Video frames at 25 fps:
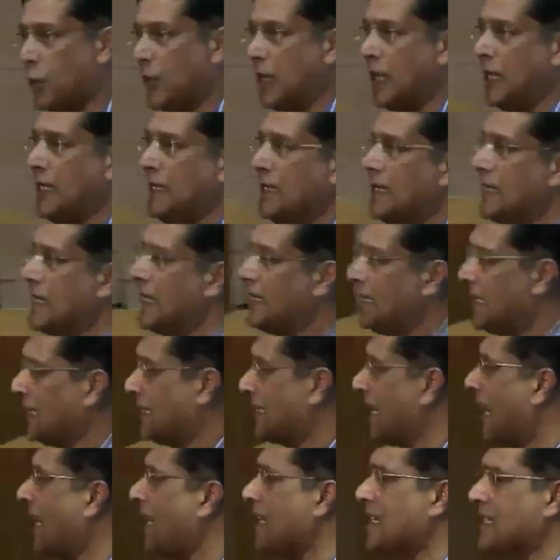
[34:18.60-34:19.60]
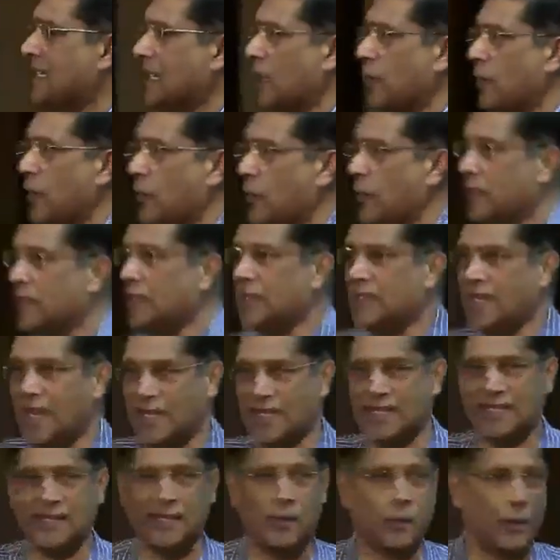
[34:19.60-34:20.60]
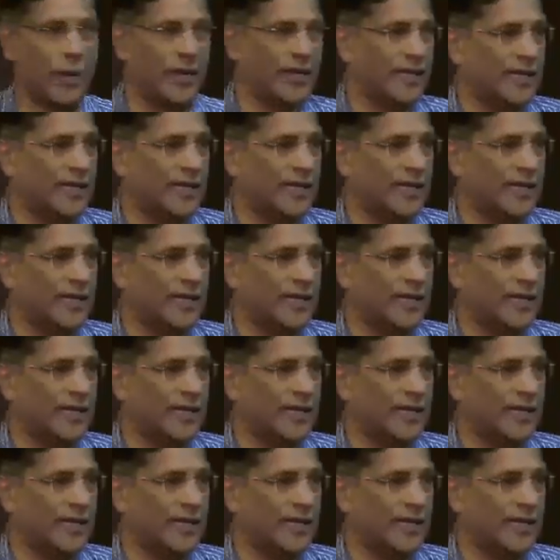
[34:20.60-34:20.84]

so in the in the second survey we did, that is in